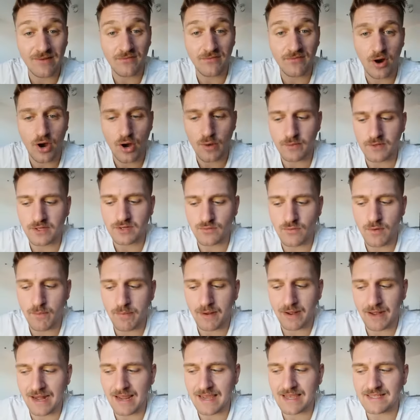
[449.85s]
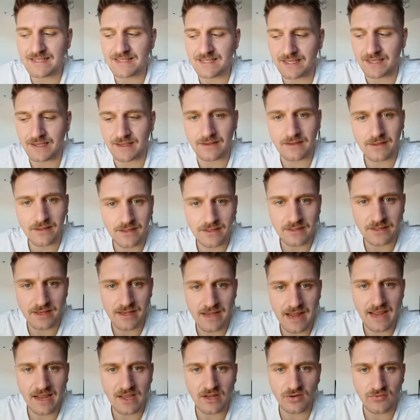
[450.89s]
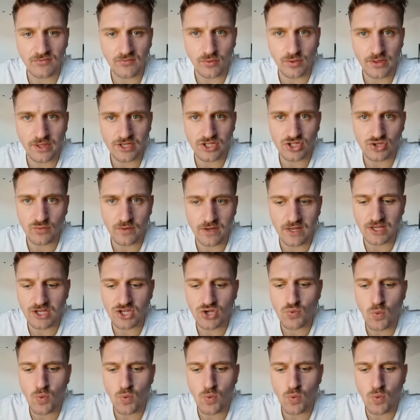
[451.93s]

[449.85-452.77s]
environment and replacing the negative one that you're in,